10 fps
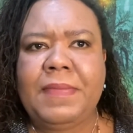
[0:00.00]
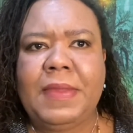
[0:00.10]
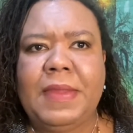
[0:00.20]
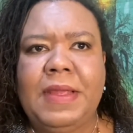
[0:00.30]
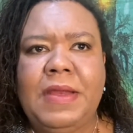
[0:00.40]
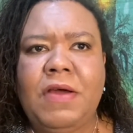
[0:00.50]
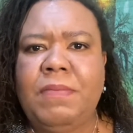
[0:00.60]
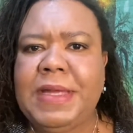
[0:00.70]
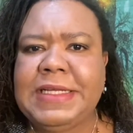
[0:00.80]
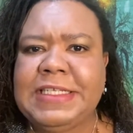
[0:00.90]

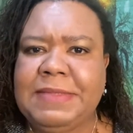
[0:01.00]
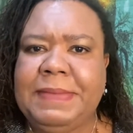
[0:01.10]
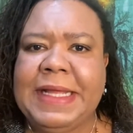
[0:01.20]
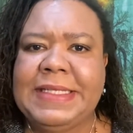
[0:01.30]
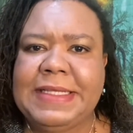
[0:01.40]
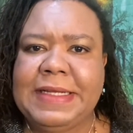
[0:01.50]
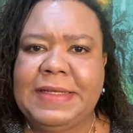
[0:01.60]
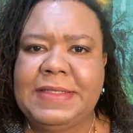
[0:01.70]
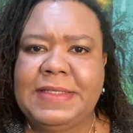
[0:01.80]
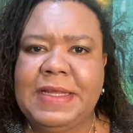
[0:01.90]
mixed
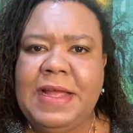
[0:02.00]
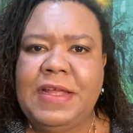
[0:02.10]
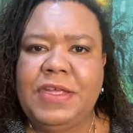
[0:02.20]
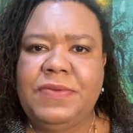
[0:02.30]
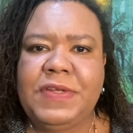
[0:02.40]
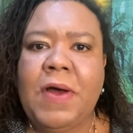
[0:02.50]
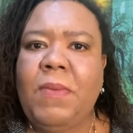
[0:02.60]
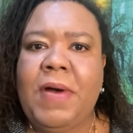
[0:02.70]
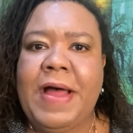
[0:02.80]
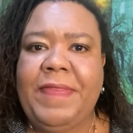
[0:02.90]
blessings. You don't
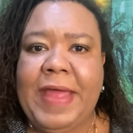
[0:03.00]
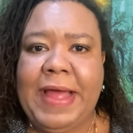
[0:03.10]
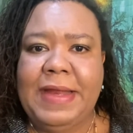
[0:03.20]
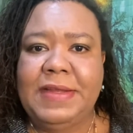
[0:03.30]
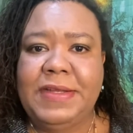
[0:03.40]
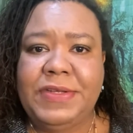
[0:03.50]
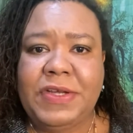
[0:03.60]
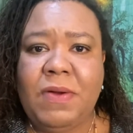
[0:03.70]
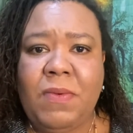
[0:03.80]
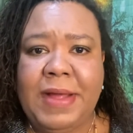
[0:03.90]
want that. You
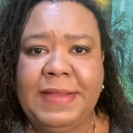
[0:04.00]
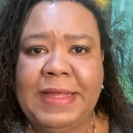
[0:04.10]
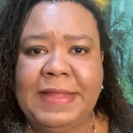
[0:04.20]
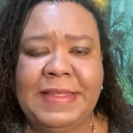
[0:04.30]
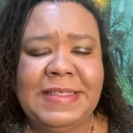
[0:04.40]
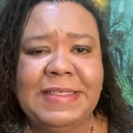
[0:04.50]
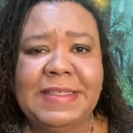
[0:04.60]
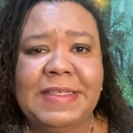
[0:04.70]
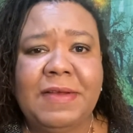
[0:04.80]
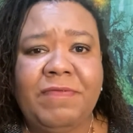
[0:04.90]
don't want that. This is
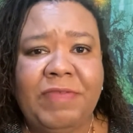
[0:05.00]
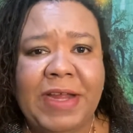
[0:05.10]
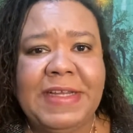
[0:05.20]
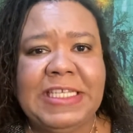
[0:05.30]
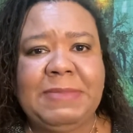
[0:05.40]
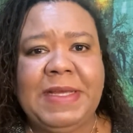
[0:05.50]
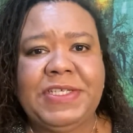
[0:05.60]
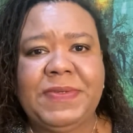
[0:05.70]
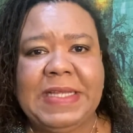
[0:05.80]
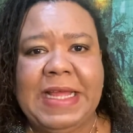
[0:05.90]
a very
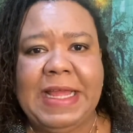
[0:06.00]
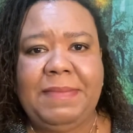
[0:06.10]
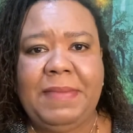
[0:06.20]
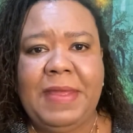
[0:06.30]
special time.